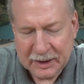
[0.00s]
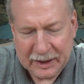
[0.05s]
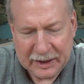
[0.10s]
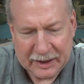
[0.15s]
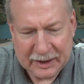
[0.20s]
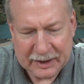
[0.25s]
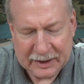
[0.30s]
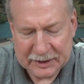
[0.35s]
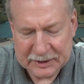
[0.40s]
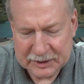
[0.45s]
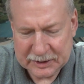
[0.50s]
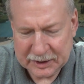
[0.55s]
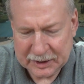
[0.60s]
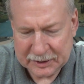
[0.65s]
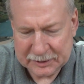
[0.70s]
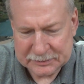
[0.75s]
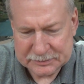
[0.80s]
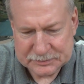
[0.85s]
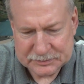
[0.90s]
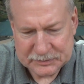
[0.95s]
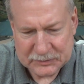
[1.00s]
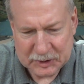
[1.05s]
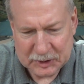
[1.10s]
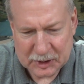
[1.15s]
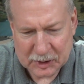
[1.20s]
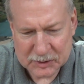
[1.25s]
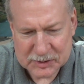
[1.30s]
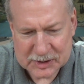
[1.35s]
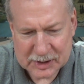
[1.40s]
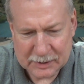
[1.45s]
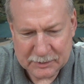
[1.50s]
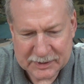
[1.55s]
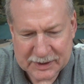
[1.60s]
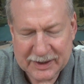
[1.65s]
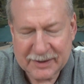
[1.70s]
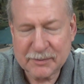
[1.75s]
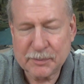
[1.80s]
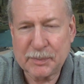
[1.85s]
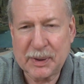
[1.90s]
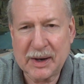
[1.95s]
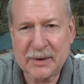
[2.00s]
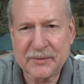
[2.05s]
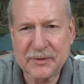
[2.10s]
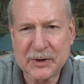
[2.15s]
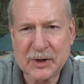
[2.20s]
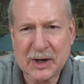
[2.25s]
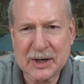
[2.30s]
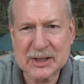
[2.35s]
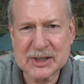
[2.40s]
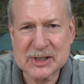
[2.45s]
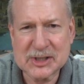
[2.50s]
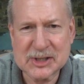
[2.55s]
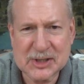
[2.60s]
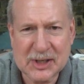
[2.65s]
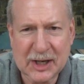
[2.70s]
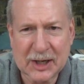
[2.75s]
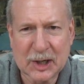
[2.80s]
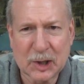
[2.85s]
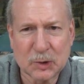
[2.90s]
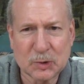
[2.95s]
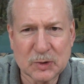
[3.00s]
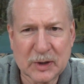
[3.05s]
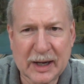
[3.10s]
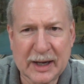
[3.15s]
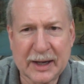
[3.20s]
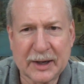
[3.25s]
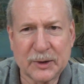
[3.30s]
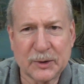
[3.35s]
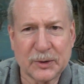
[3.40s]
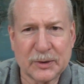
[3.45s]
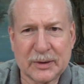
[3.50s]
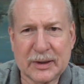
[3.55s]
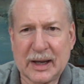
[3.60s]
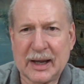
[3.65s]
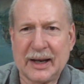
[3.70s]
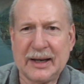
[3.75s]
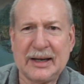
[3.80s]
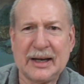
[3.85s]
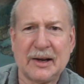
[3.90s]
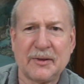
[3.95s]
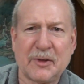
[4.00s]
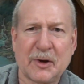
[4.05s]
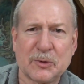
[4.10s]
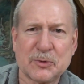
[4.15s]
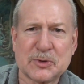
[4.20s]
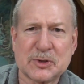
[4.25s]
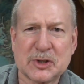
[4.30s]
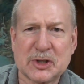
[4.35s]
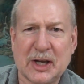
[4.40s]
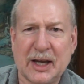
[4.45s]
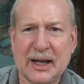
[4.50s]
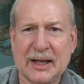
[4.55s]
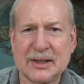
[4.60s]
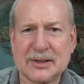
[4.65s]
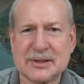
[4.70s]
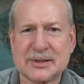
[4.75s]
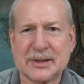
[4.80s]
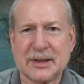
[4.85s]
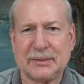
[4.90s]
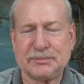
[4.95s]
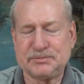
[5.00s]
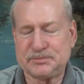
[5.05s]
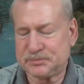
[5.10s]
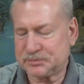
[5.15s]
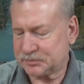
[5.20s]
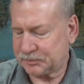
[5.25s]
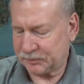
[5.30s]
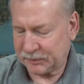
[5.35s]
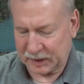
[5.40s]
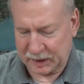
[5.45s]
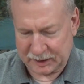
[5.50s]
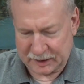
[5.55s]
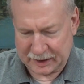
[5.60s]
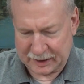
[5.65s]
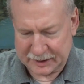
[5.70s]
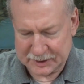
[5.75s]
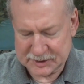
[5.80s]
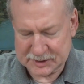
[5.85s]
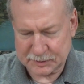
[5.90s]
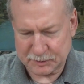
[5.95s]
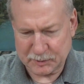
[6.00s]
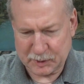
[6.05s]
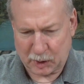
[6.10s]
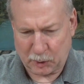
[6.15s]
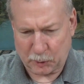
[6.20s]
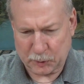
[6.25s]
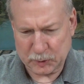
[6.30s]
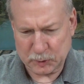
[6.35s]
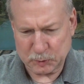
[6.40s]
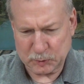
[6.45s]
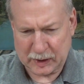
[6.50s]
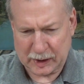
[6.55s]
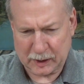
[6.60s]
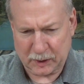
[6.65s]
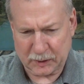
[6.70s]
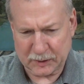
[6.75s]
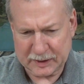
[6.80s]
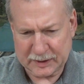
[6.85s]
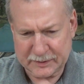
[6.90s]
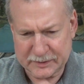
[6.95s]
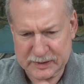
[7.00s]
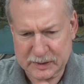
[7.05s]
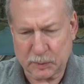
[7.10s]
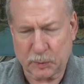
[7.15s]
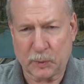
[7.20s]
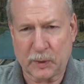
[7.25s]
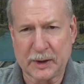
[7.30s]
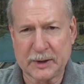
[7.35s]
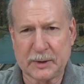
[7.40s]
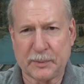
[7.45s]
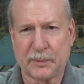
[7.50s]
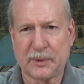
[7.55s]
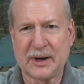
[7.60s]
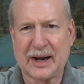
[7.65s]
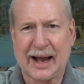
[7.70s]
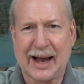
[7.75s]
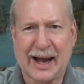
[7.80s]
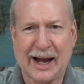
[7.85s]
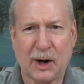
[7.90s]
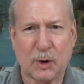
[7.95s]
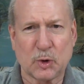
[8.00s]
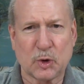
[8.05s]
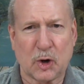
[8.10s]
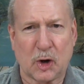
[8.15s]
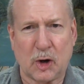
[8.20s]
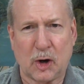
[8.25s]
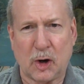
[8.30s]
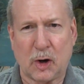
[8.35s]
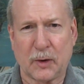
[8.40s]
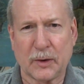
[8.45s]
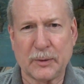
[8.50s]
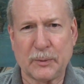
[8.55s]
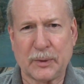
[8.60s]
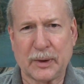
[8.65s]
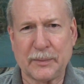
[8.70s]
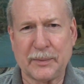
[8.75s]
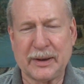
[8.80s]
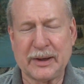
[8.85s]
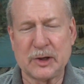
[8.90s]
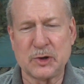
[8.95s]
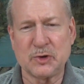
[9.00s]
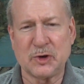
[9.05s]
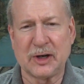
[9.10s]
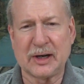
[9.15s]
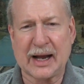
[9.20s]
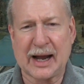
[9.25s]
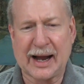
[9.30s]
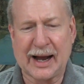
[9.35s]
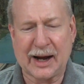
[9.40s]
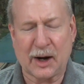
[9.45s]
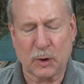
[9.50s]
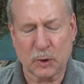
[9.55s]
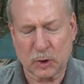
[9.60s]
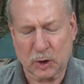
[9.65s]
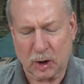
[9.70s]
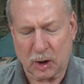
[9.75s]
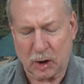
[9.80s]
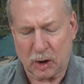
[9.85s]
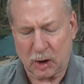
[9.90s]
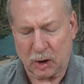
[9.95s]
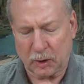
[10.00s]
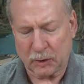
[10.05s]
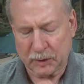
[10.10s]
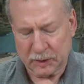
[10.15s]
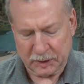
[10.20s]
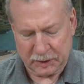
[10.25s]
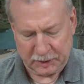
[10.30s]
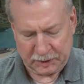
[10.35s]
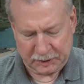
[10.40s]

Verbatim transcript: and um, you know, same thing of puffing on a cigarette or any of those things. I, I had some older relatives that wanted to put alcohol. They wanted me to drink alcohol.